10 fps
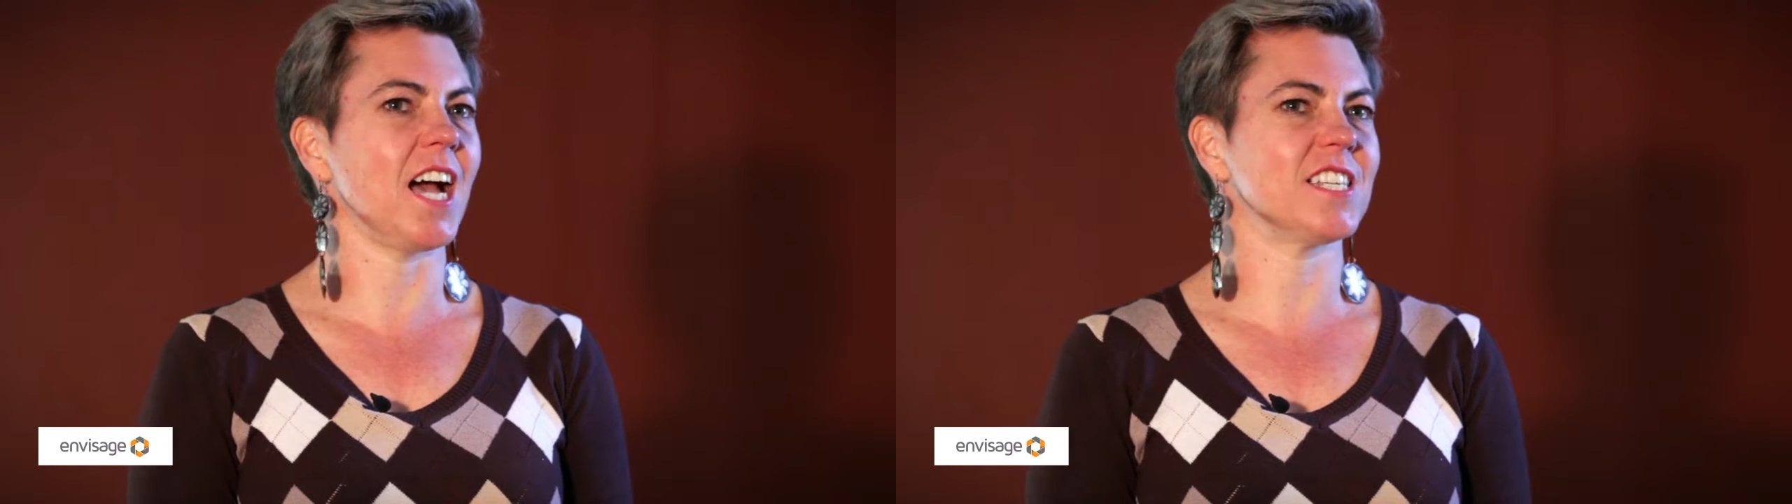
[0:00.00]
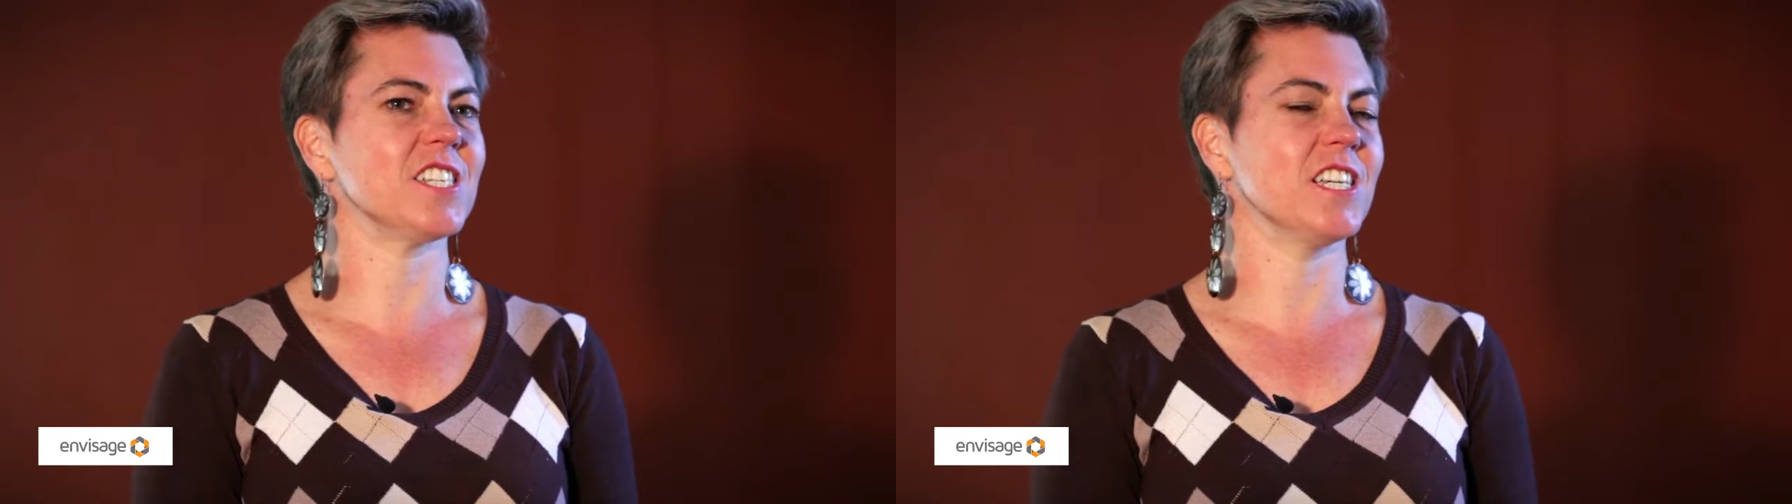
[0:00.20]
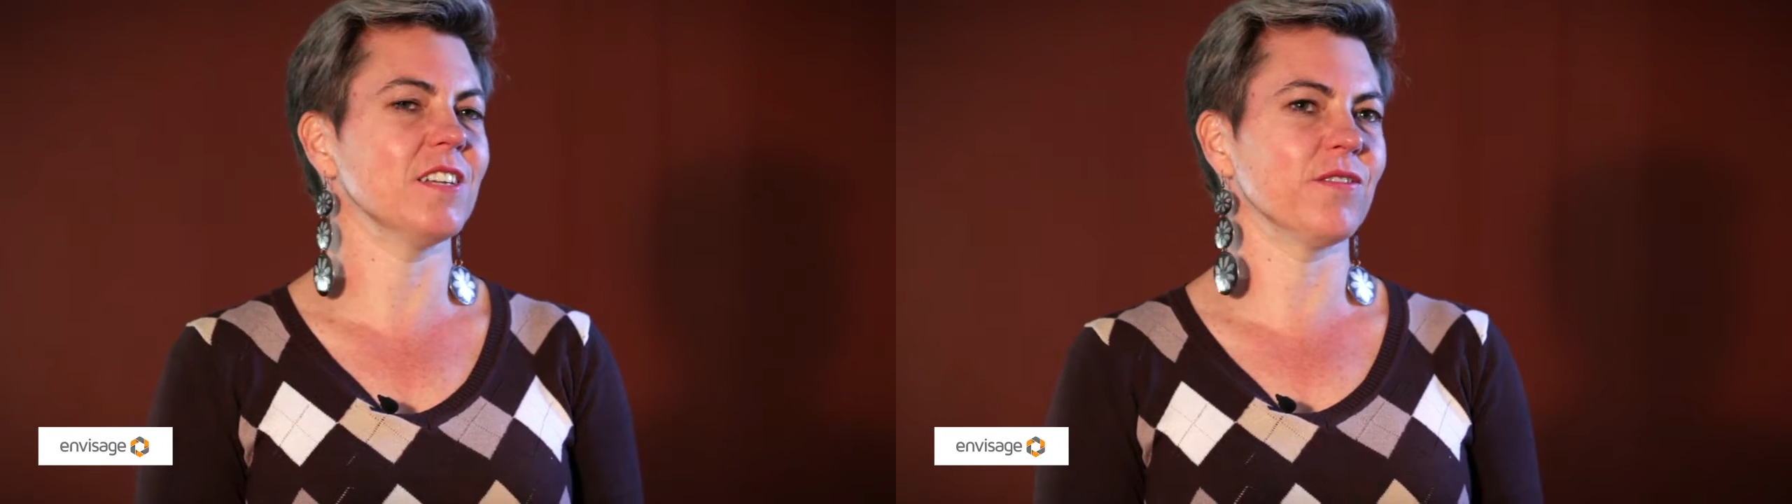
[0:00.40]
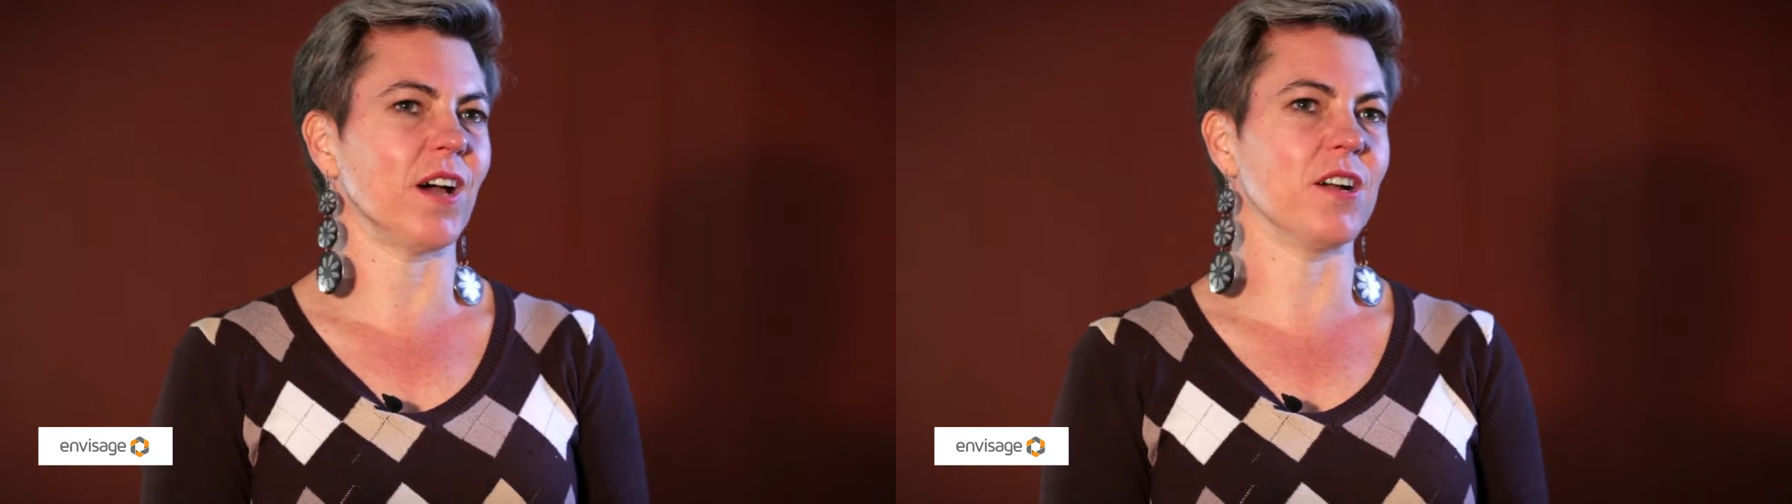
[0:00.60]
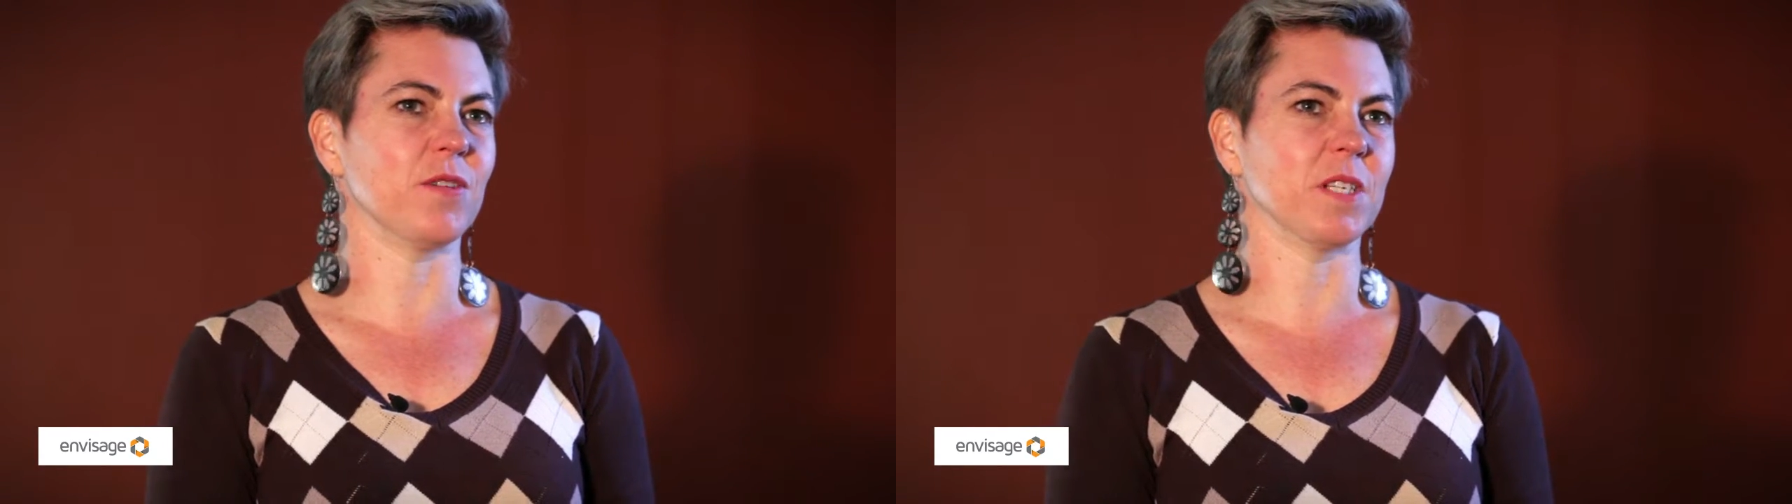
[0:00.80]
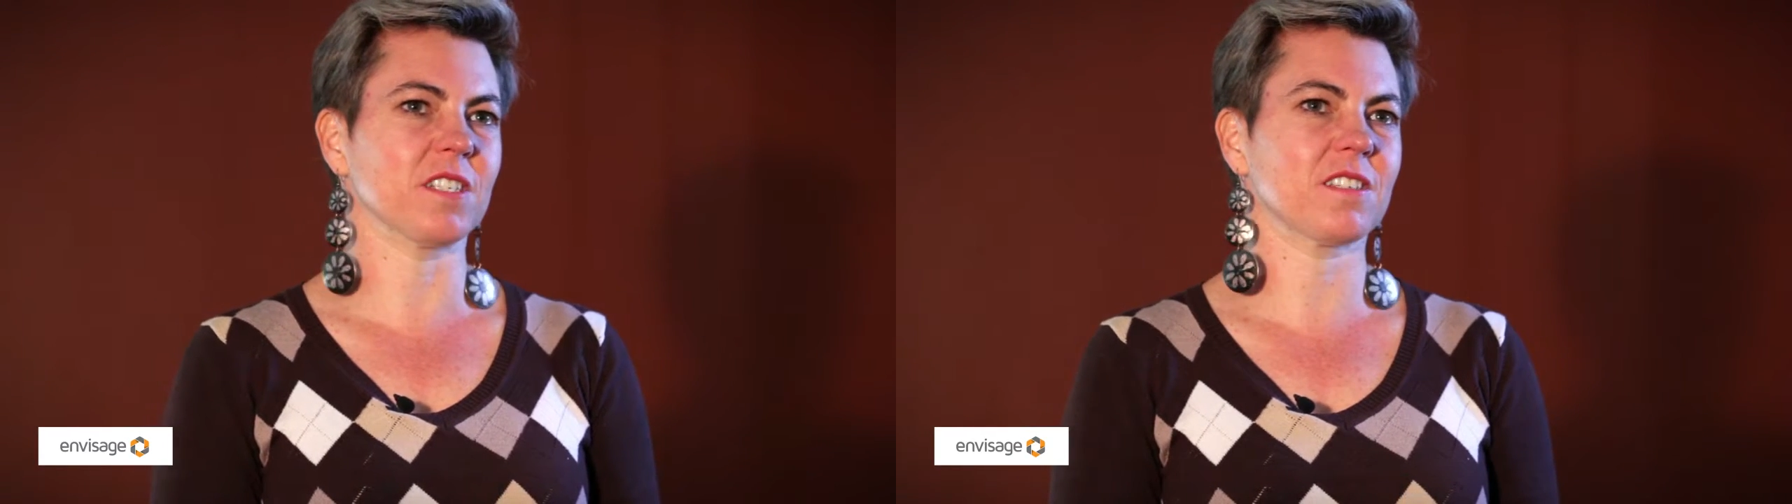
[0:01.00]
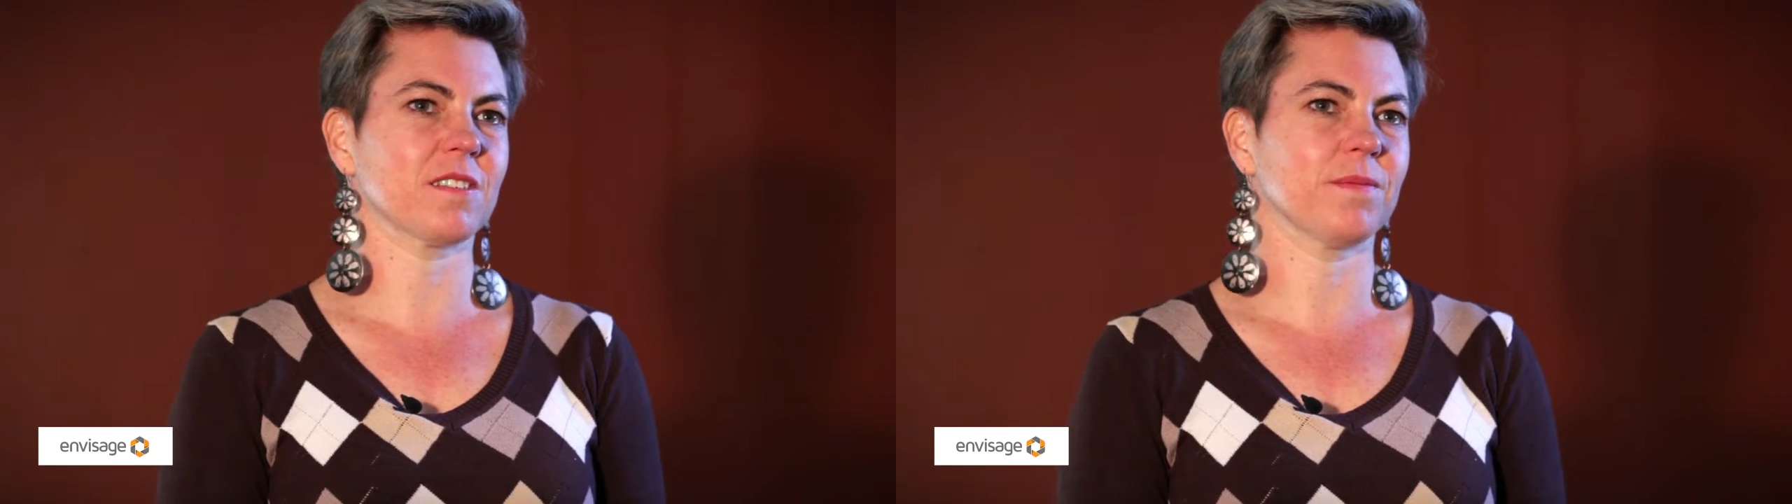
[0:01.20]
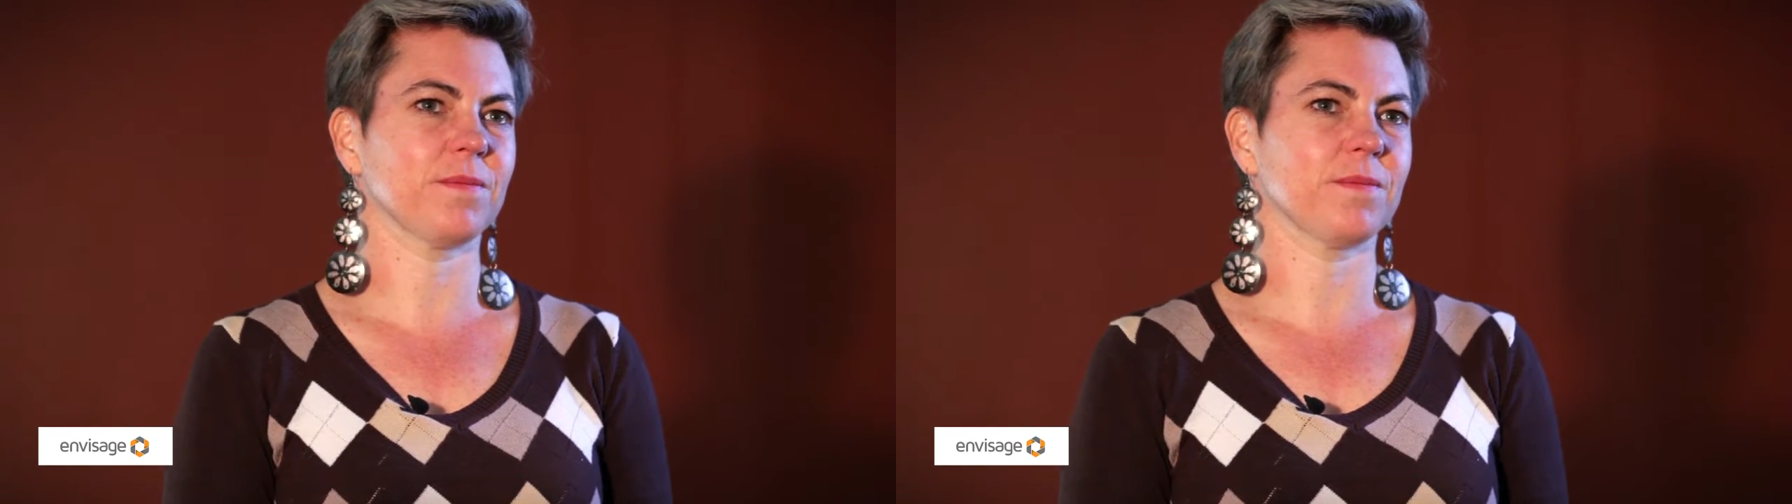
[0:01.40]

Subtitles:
IT environment.